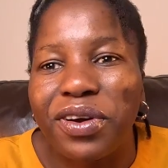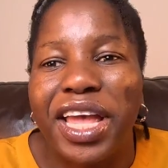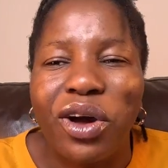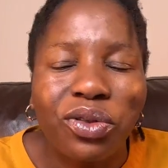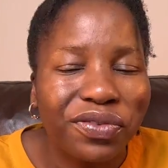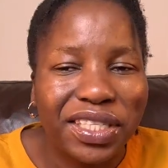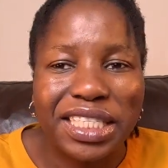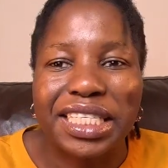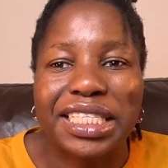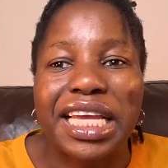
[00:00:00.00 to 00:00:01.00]
health
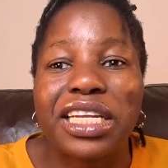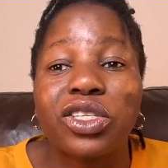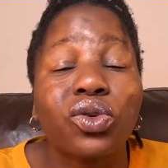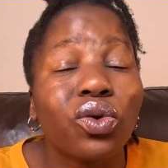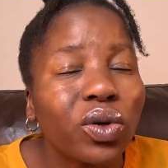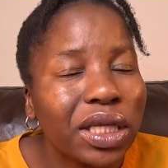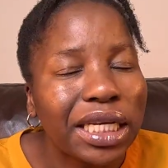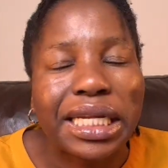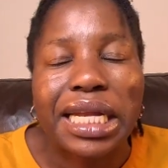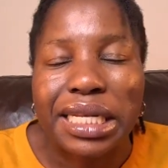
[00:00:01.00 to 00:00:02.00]
visitors and
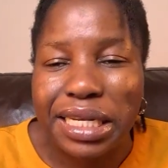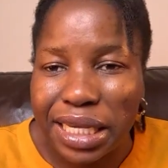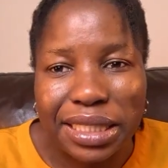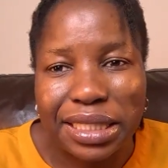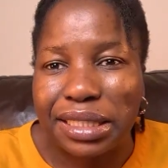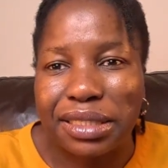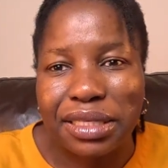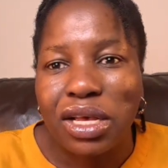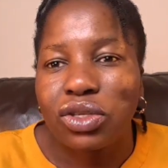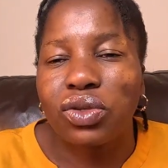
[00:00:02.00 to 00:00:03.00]
schooling nurses.
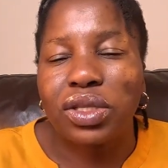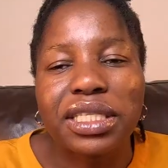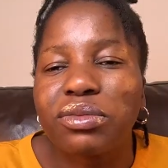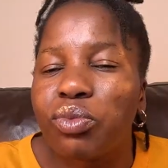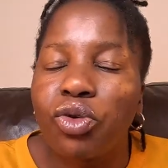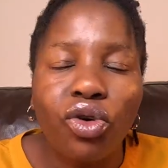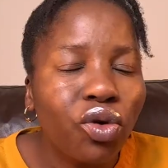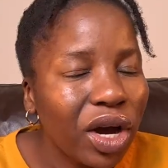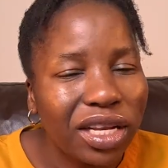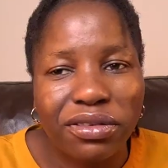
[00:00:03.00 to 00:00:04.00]
So is more
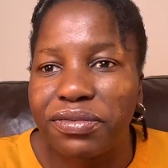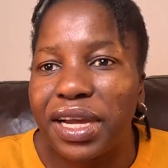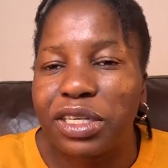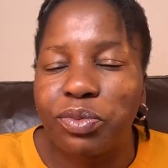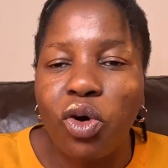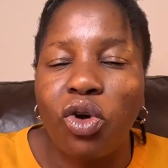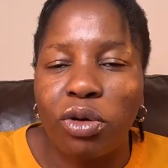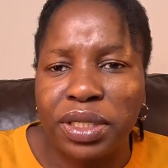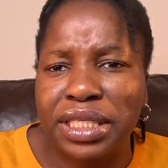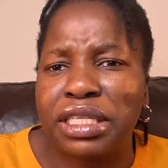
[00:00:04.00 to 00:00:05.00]
qualified, more
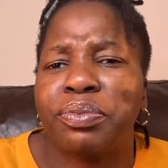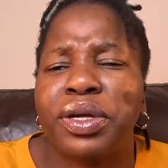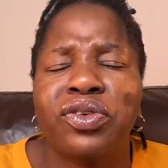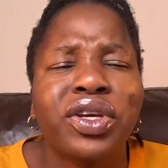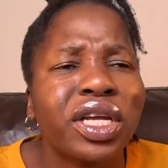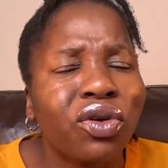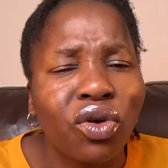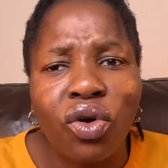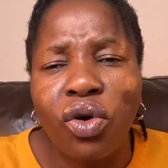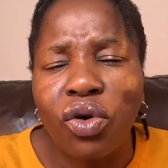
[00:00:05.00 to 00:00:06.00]
competent, but you can
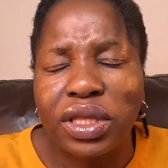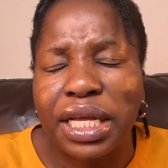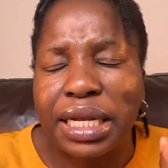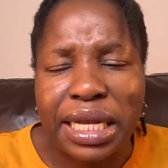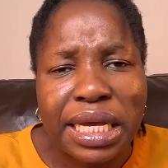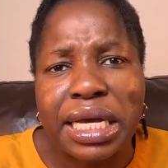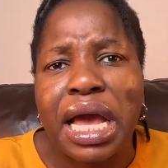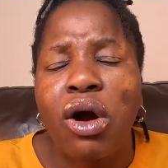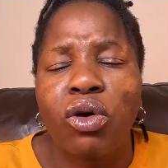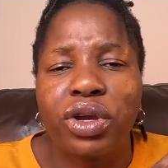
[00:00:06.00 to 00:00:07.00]
go on the link
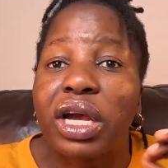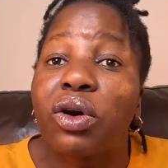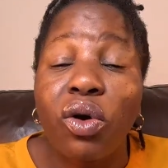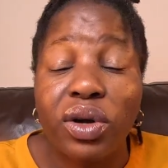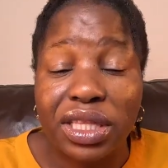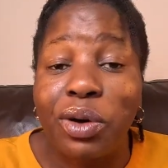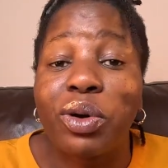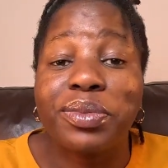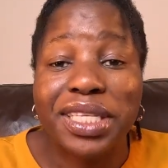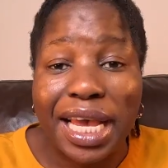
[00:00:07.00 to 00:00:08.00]
or you can go on their
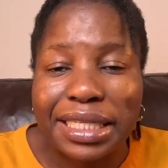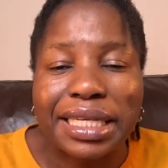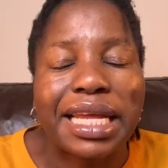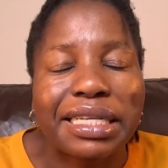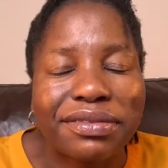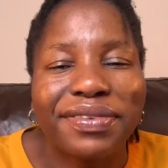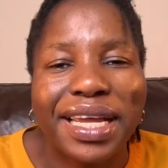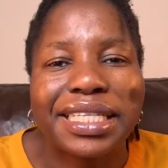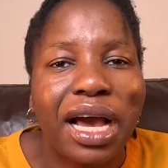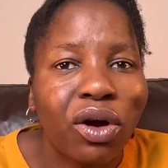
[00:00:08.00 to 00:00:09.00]
website and
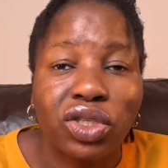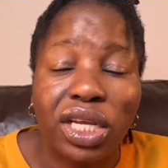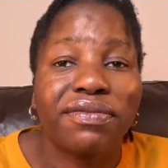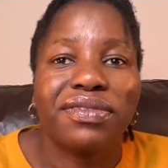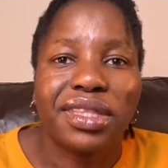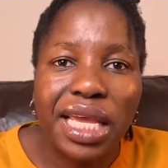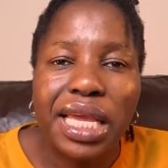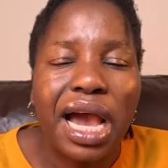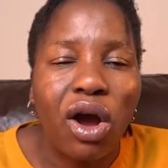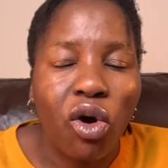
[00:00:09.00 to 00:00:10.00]
find out if
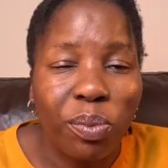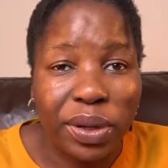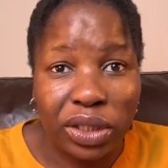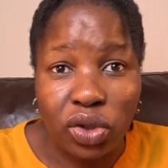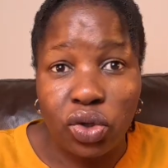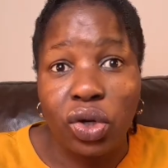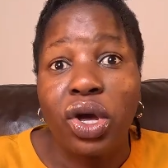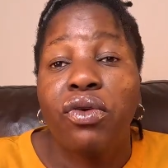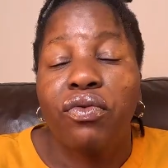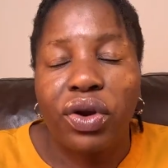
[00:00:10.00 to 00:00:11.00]
they are open to
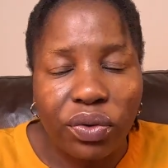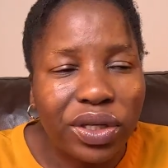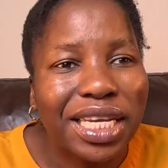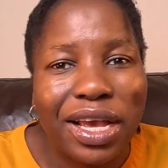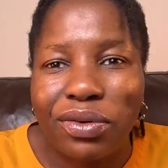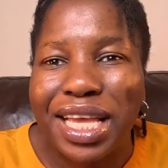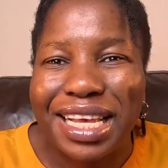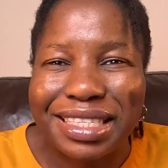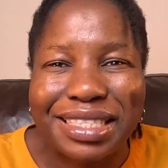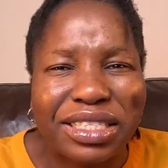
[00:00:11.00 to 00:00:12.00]
recruiting healthcare
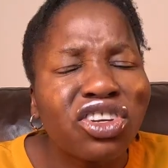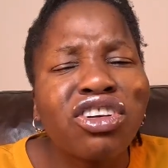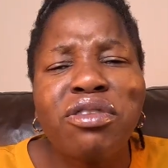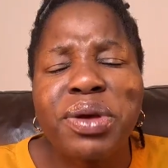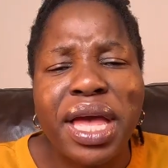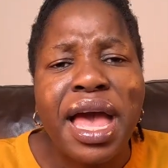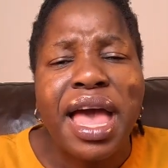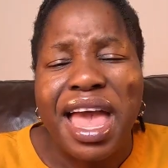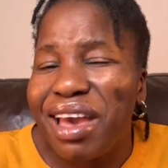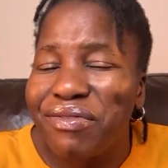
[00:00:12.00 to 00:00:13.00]
assistants. You could be
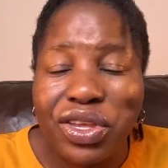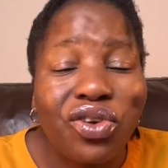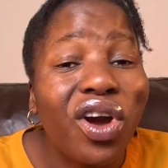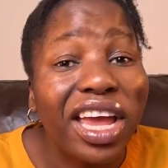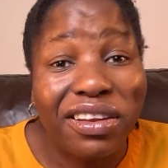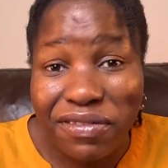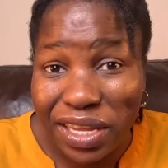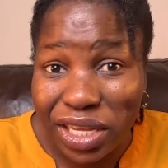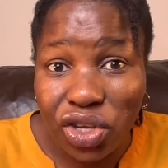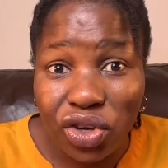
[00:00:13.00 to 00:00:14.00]
having your
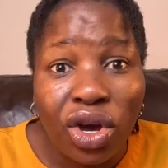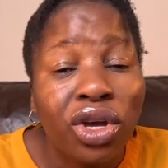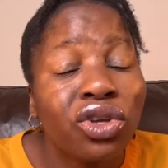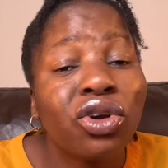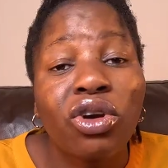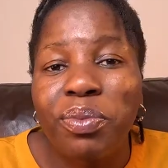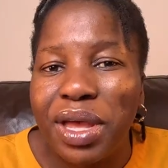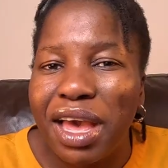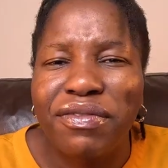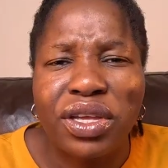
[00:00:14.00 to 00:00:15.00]
NVQ, you could be
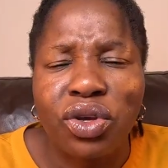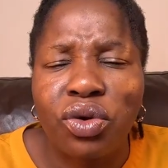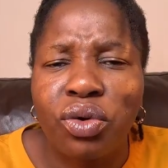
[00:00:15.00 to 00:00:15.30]
having